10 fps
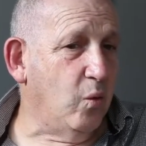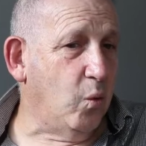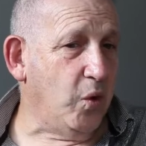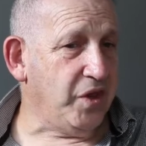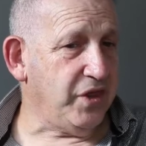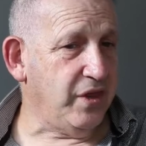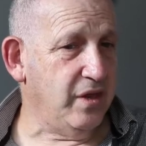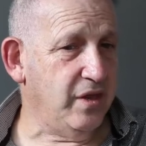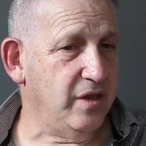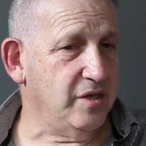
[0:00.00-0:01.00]
with
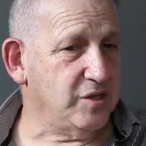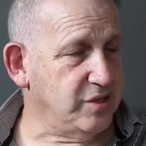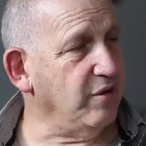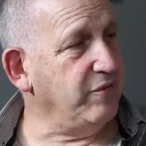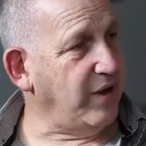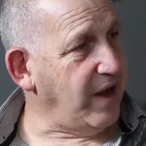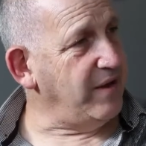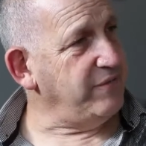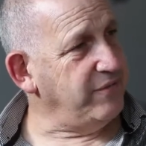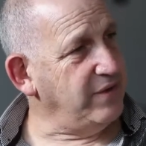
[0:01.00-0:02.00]

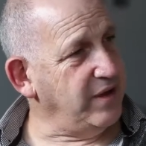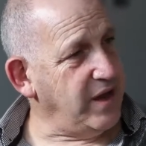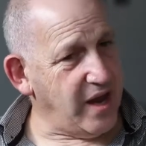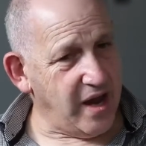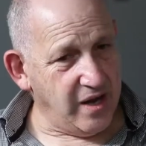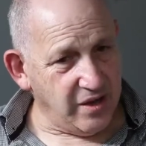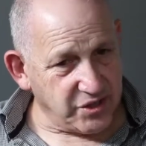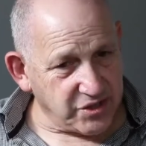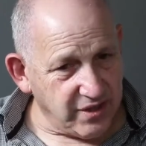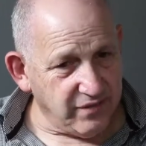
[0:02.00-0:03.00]
self-love and
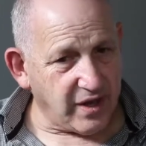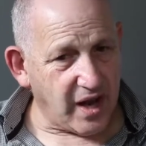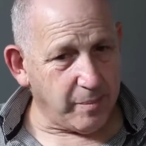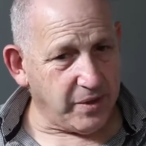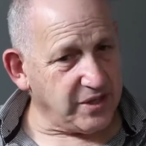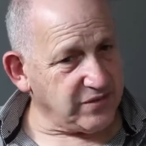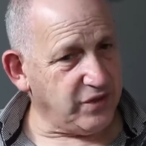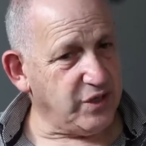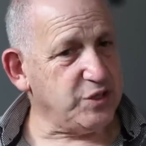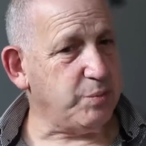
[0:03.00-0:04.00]
achieving happiness for
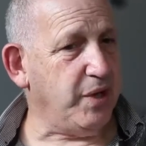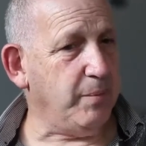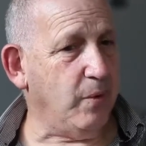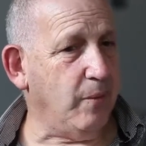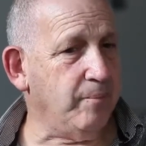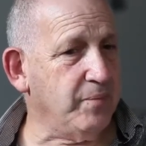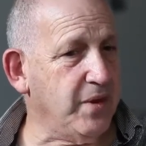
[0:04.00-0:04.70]
these people.